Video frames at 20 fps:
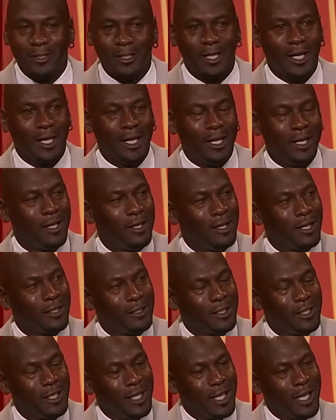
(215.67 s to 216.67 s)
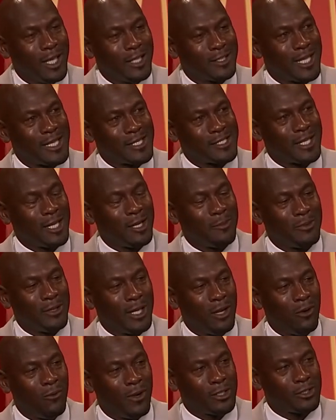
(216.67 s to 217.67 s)
Uh, as I sit up here
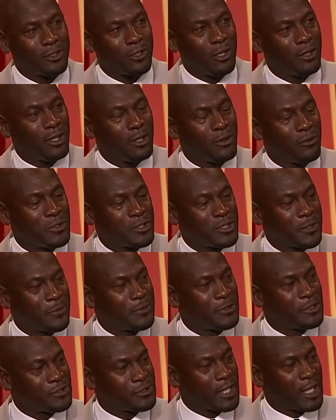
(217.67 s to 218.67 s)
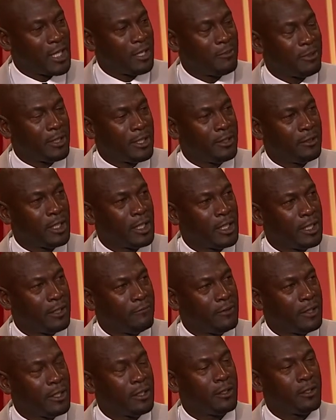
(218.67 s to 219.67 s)
and I watch all the other recipients stand up here and they
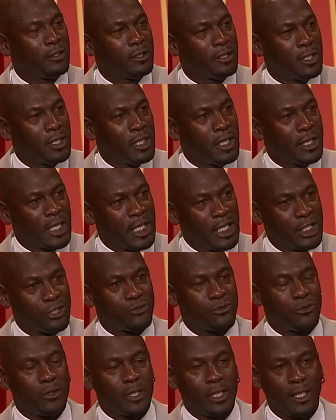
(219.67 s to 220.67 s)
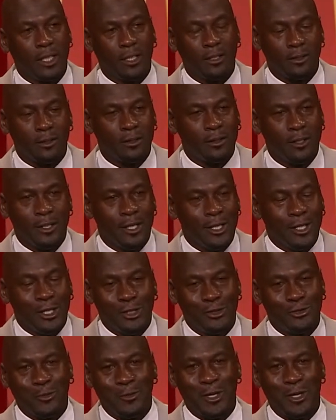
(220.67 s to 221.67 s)
give their, their history and so